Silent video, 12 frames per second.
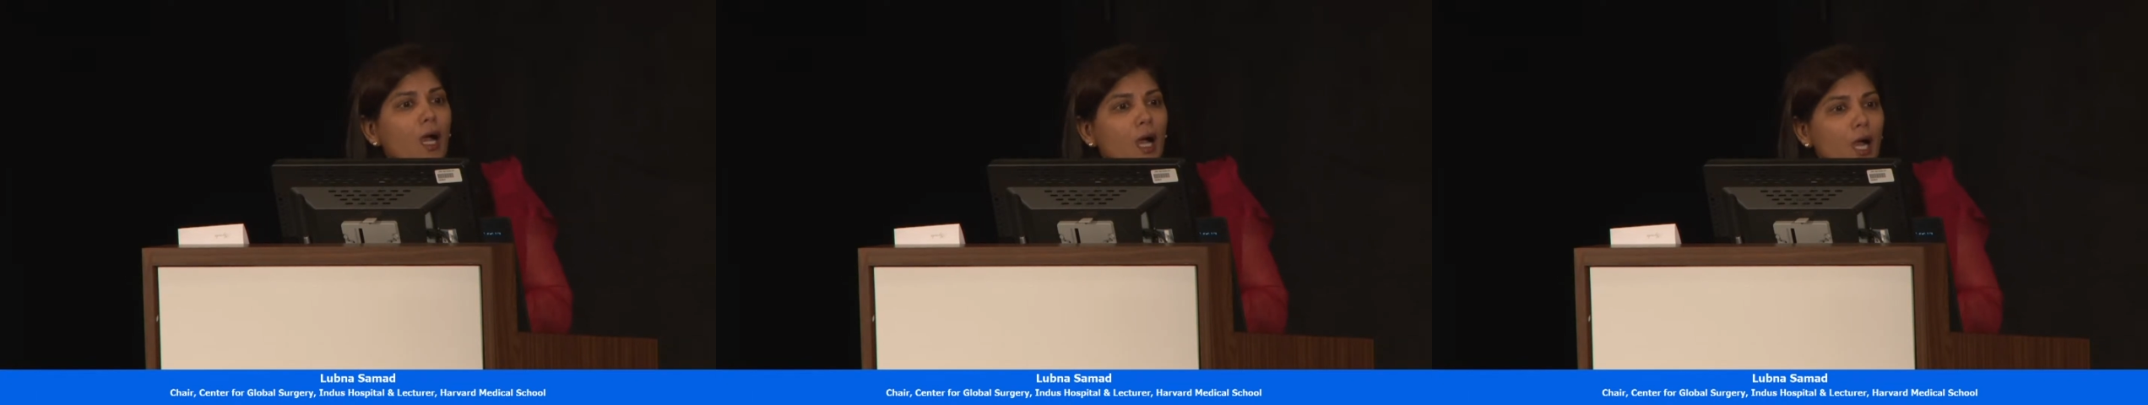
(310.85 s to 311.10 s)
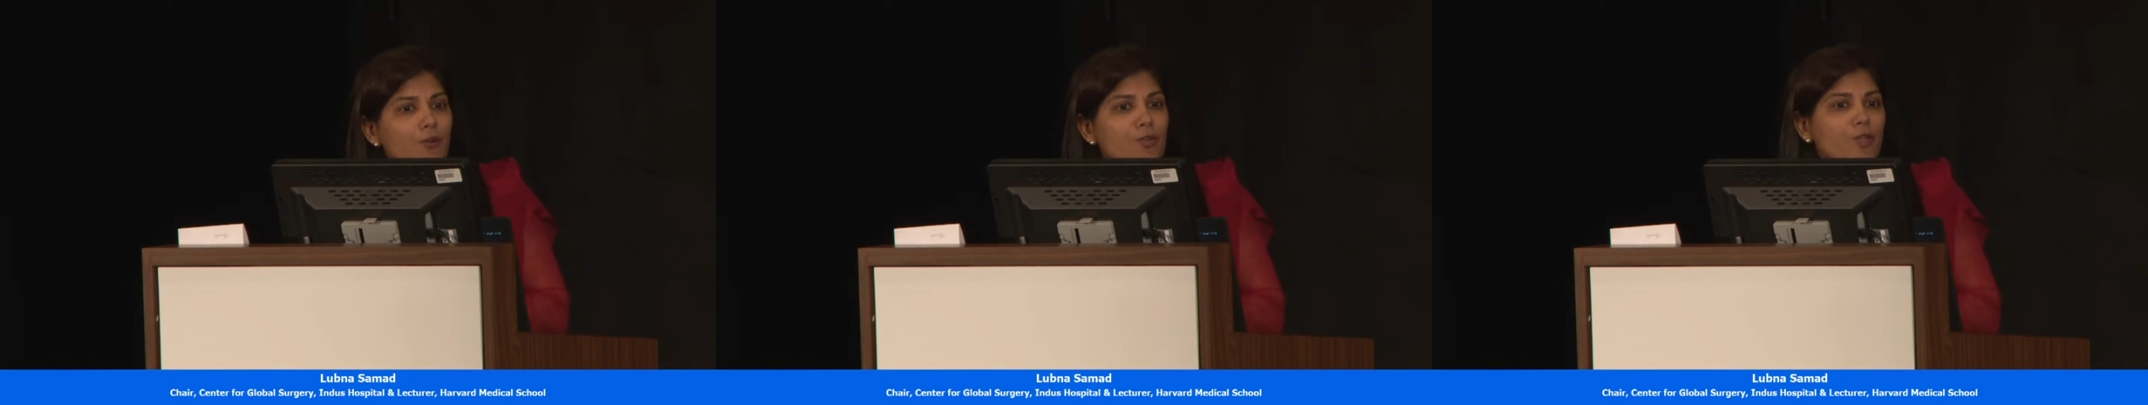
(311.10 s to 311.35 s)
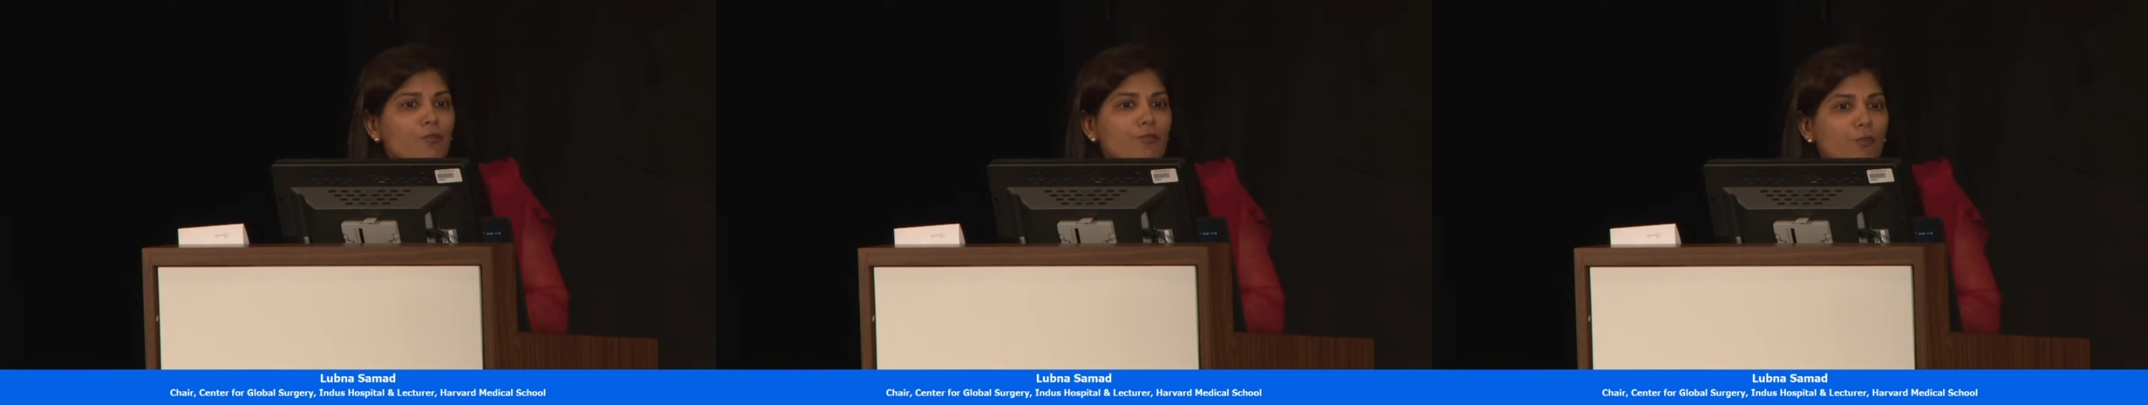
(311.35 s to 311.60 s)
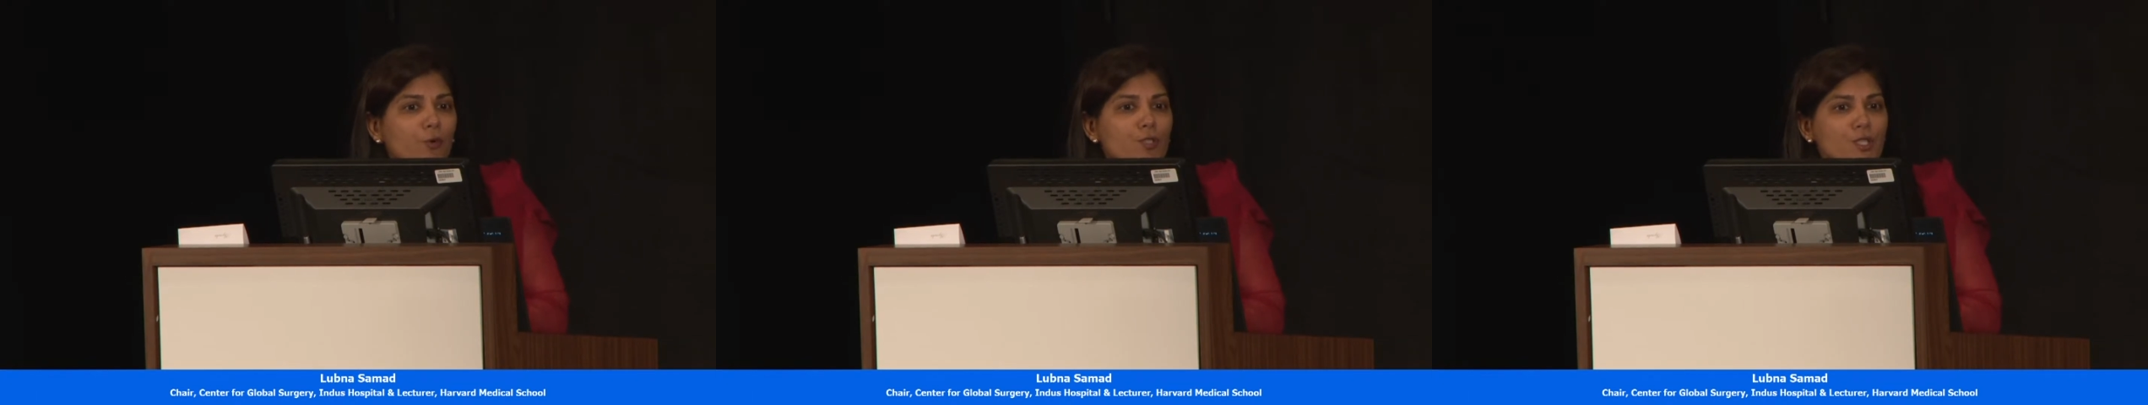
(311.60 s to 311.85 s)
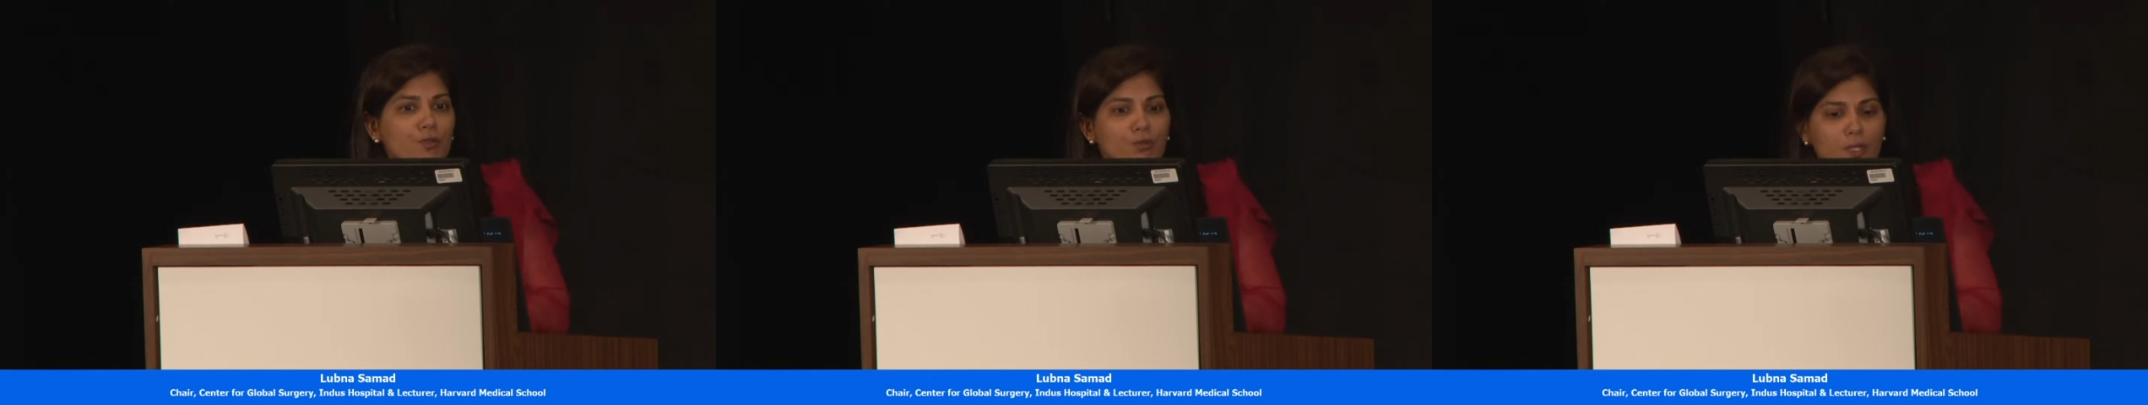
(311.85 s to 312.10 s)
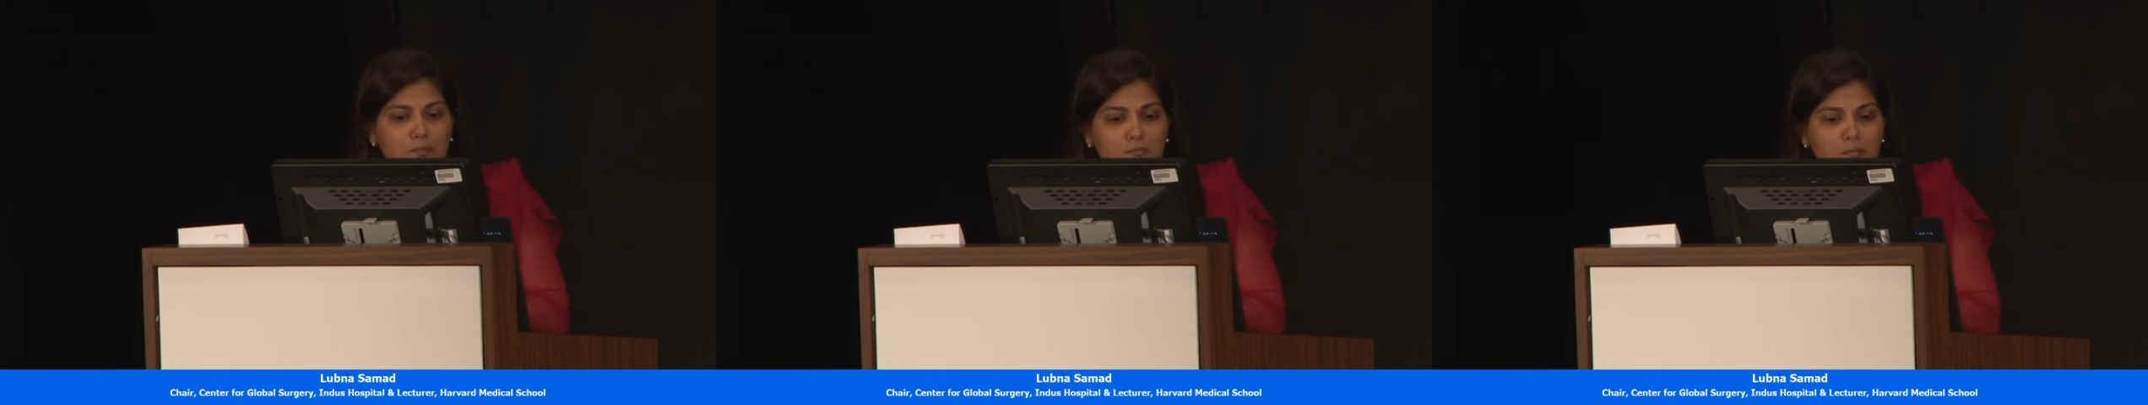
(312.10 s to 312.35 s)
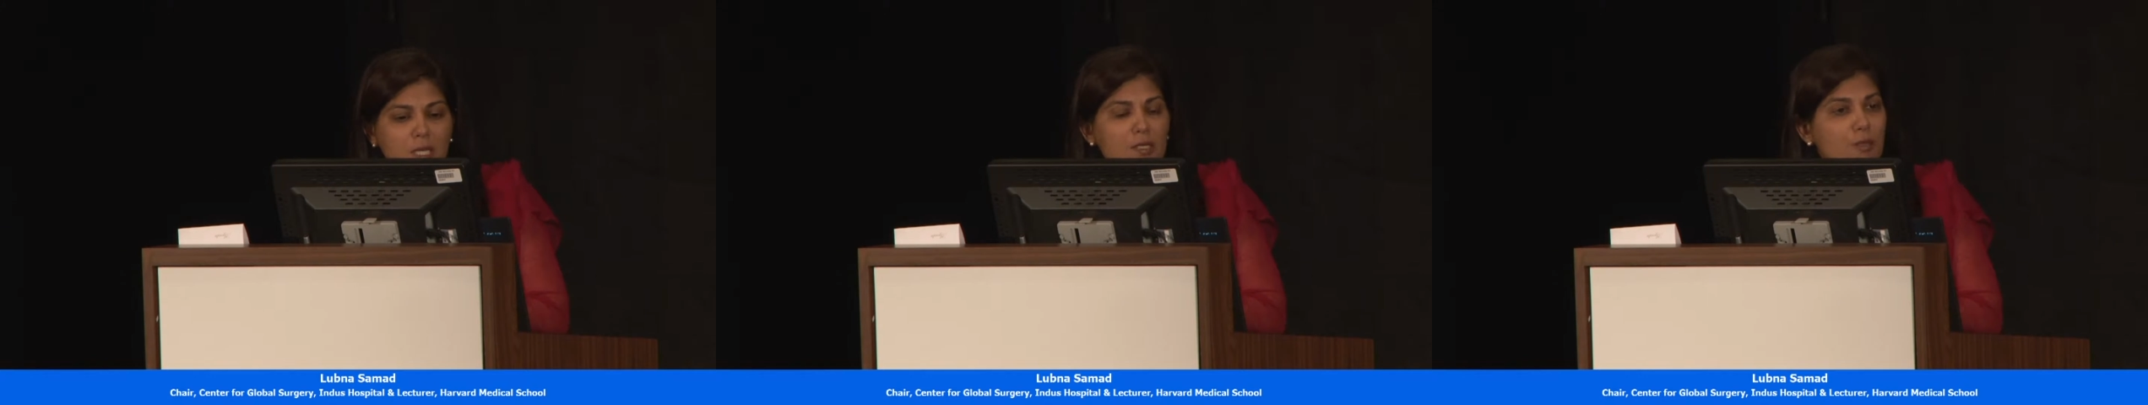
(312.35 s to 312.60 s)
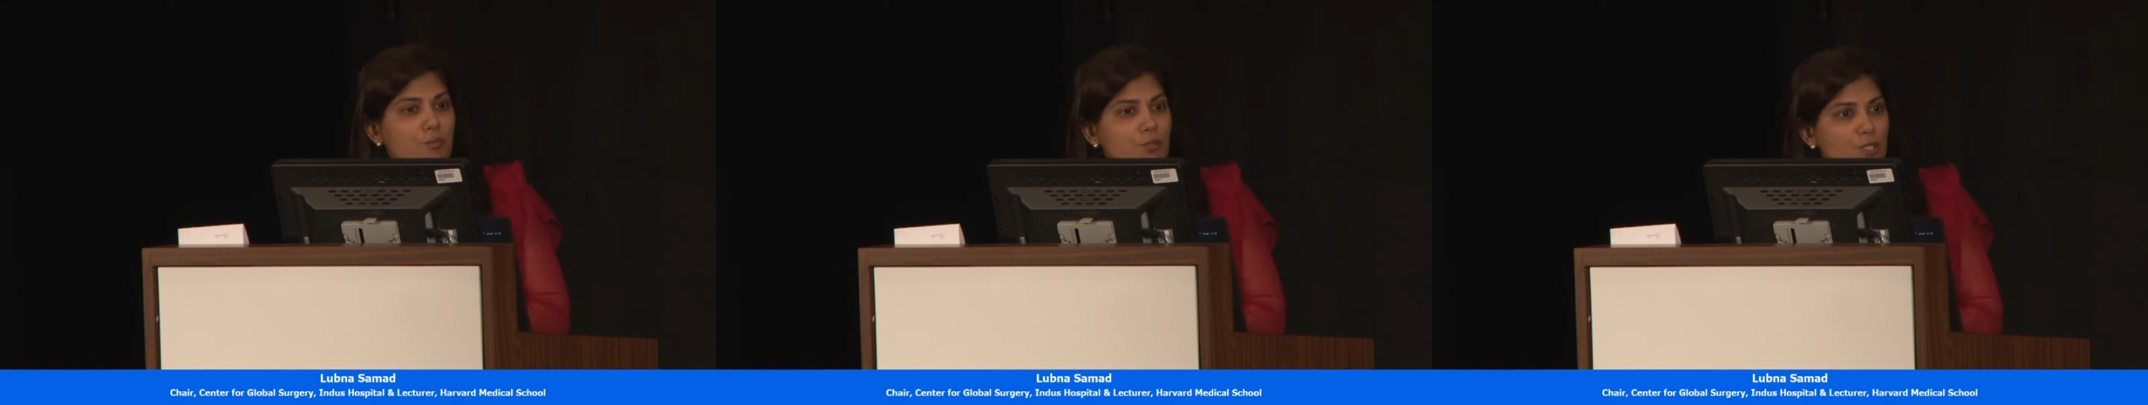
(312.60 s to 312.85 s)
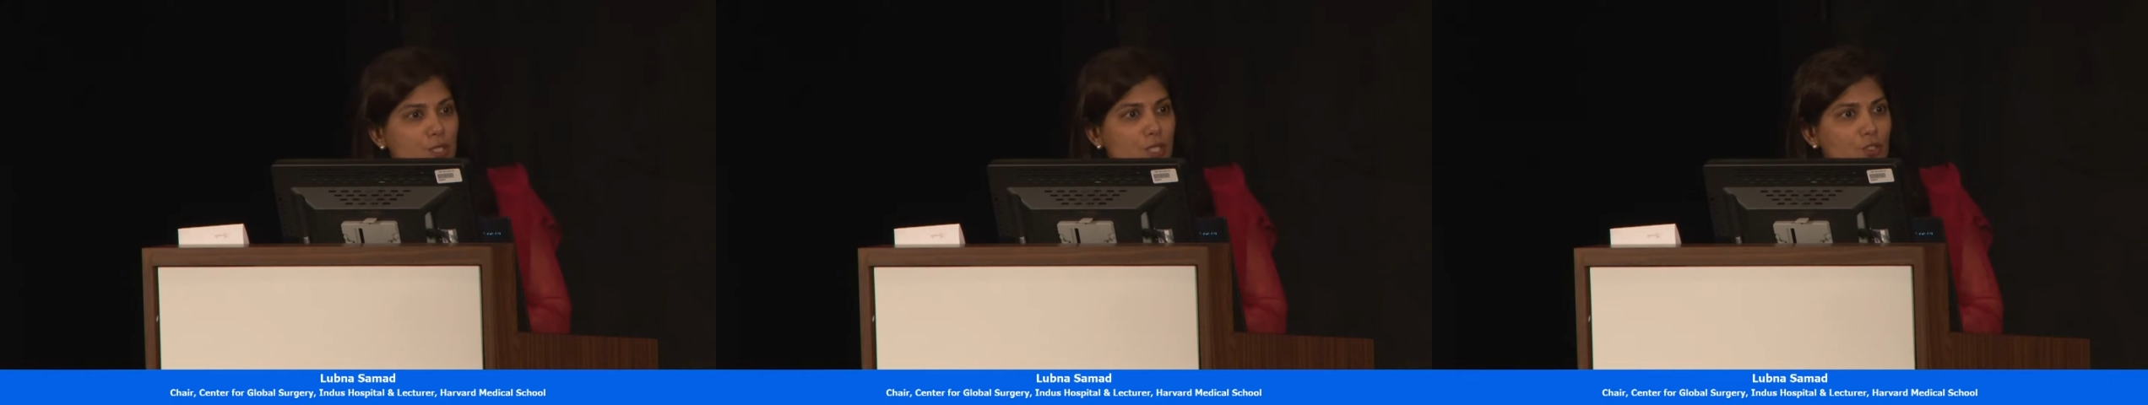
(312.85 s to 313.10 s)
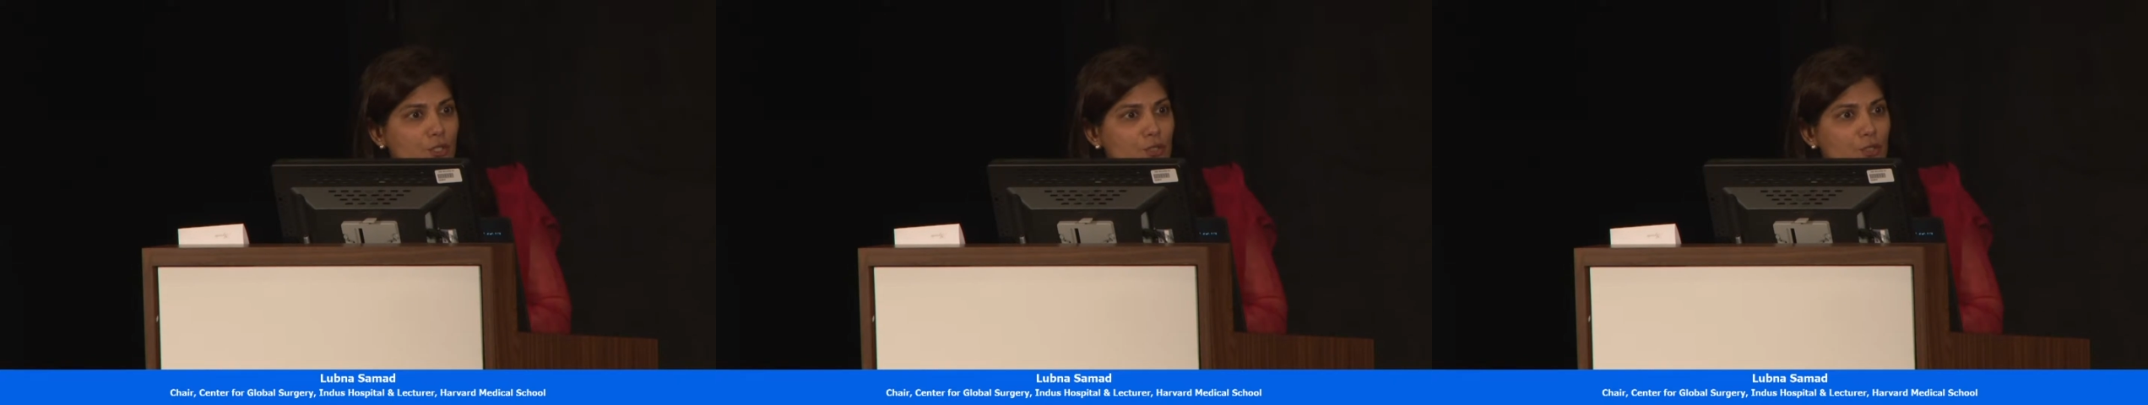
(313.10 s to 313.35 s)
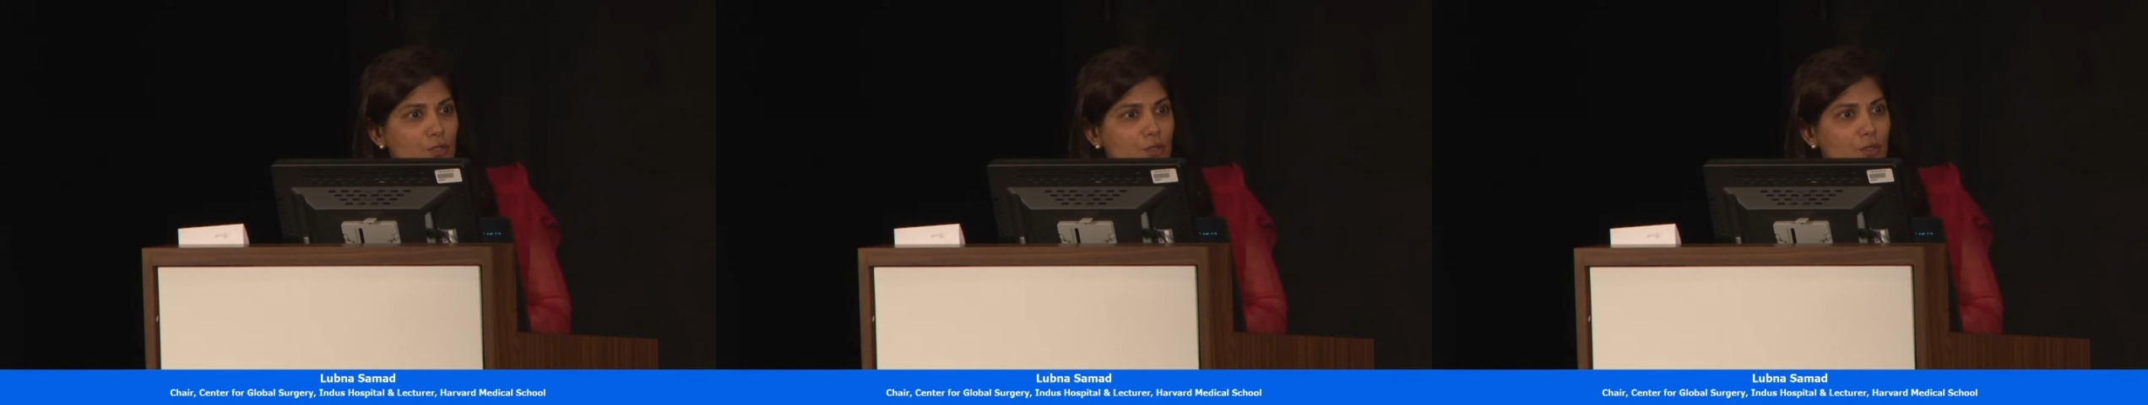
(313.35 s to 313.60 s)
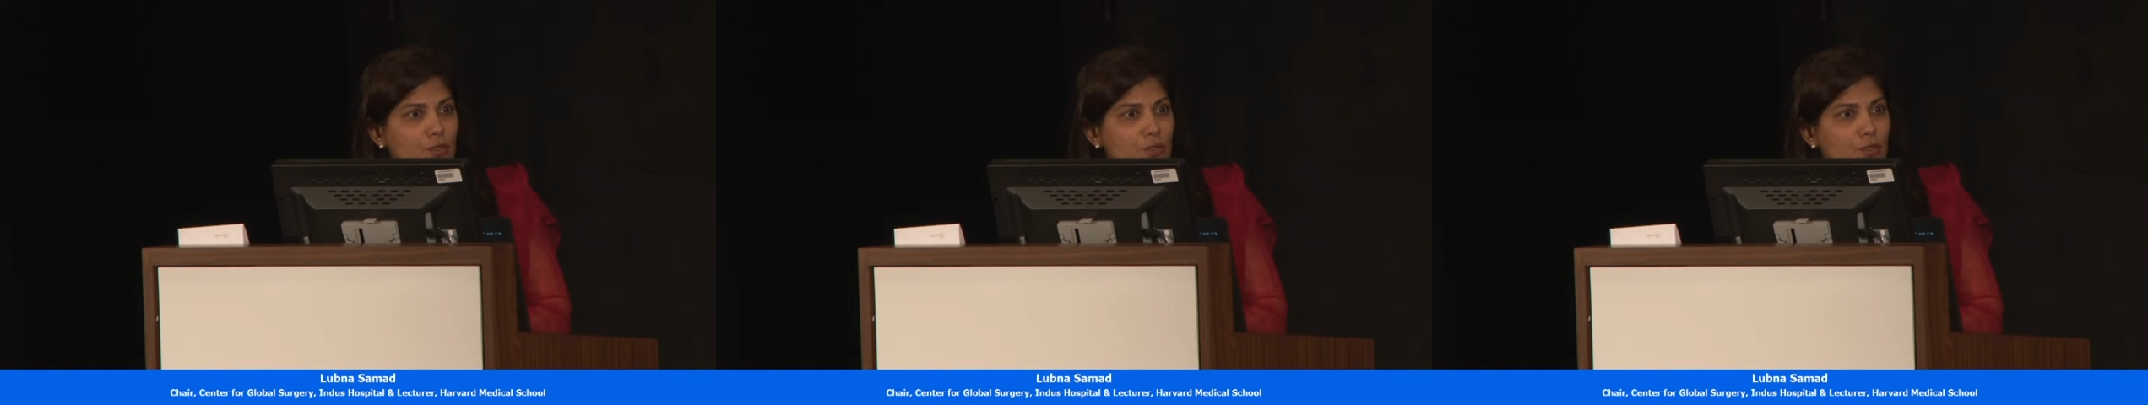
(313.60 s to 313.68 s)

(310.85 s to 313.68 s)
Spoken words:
143 million procedures